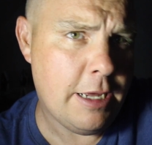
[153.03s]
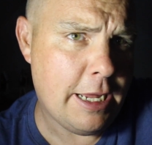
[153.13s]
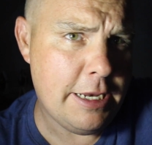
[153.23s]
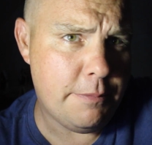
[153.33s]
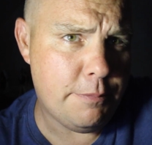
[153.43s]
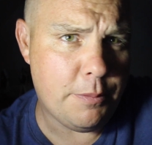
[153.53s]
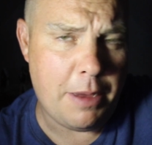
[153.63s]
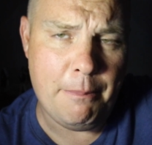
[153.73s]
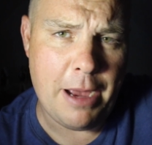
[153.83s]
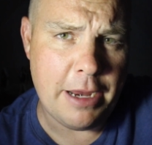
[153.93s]
I didn't put
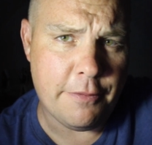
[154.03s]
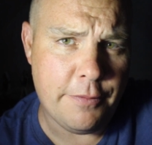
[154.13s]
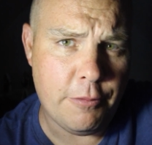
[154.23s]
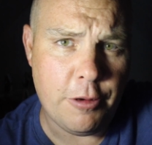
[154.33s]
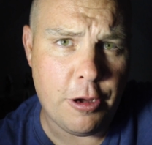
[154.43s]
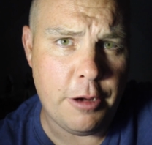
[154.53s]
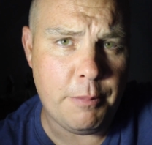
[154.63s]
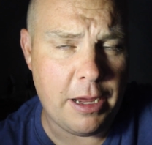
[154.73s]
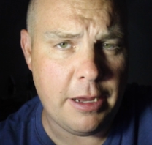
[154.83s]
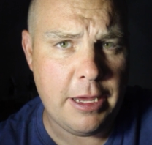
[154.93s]
my microphone on
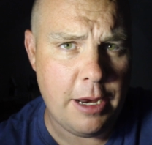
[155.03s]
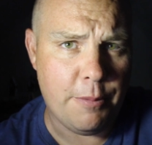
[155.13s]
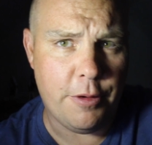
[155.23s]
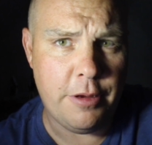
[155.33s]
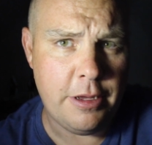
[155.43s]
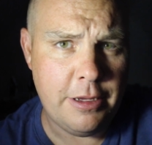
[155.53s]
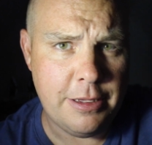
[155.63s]
my camera